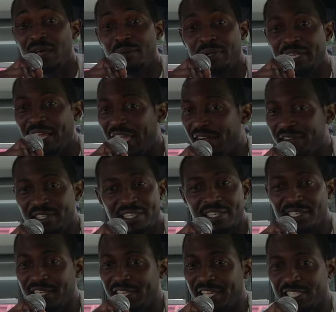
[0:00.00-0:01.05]
But
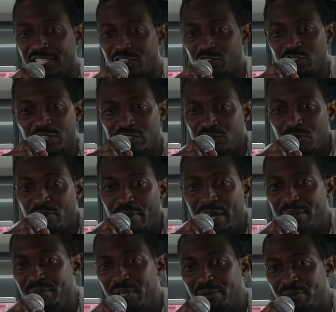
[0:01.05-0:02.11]
everything connected will just
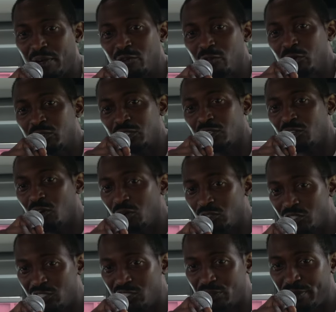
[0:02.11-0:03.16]
remind me of my roots and
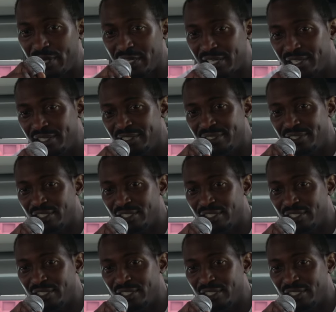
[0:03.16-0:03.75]
culture in Jamaica.